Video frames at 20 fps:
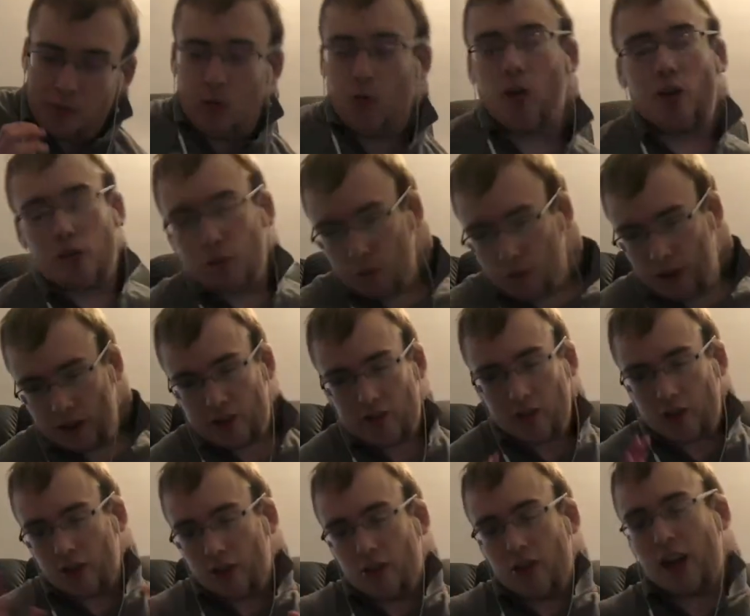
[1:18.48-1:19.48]
and we're only
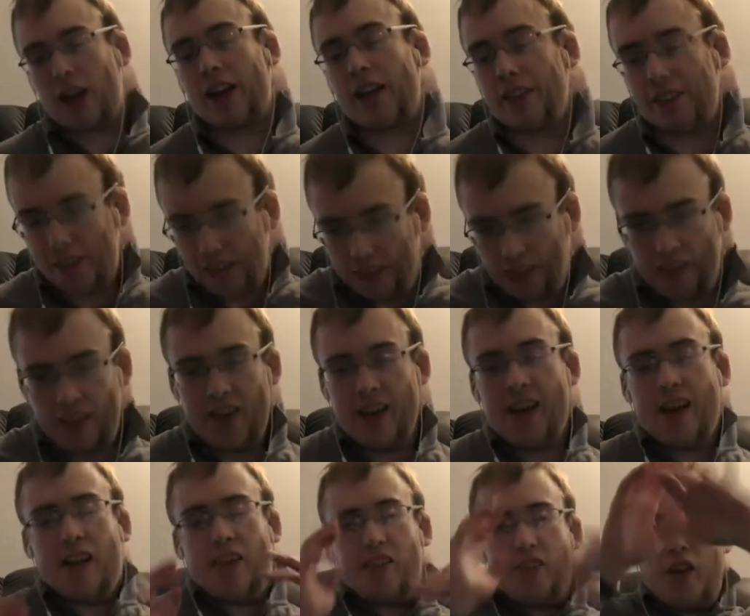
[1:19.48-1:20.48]
23 seconds in.
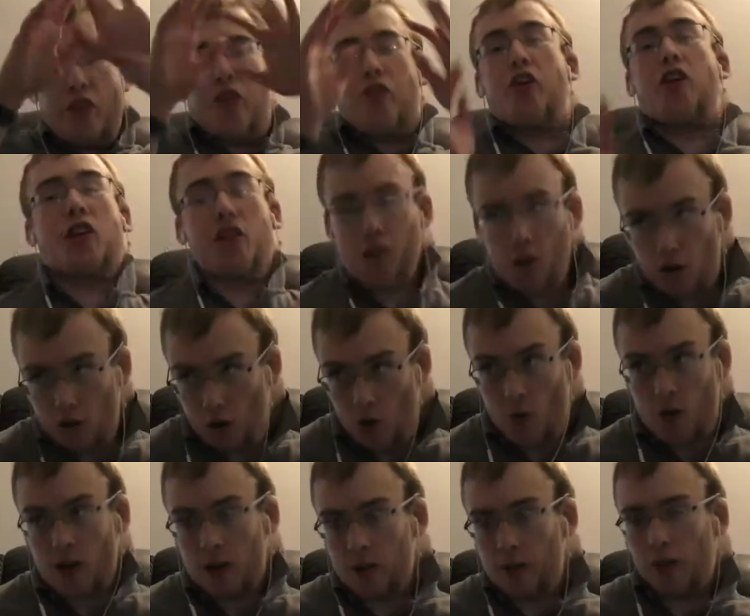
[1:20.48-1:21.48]
This video is
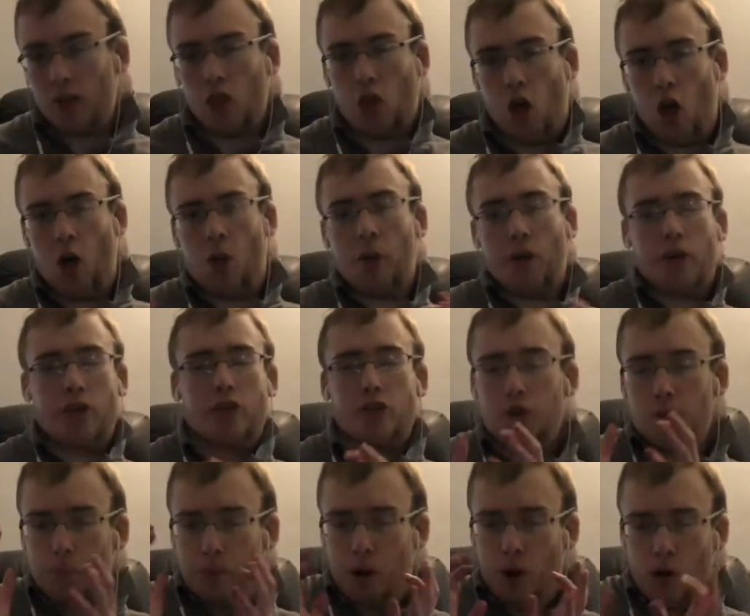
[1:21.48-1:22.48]
going to be long because there's
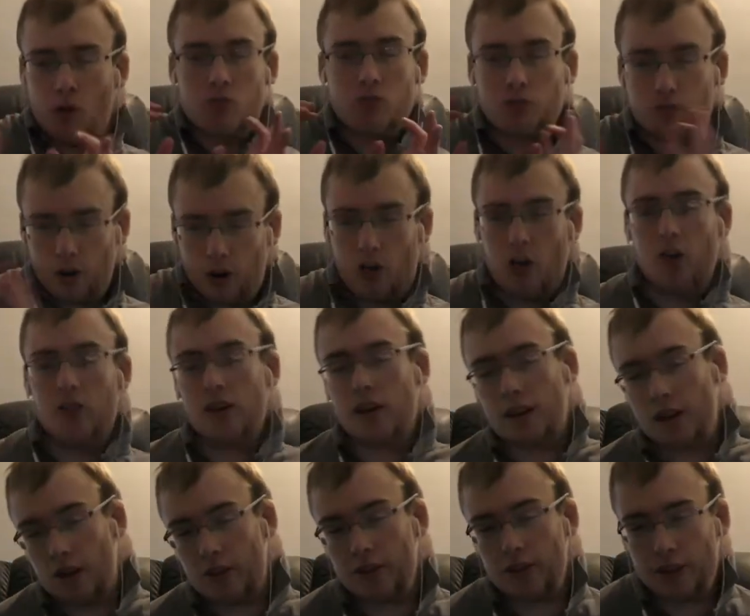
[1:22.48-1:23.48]
a post-trailer
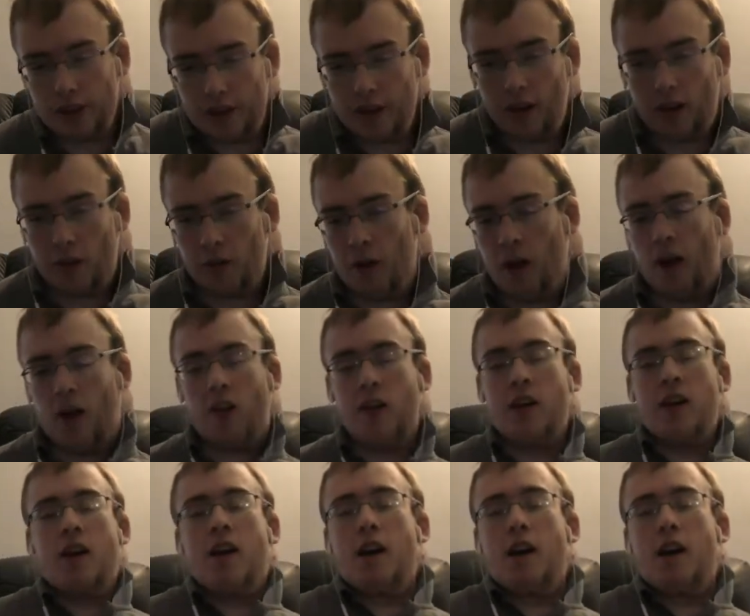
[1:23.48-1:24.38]
discussion here as well.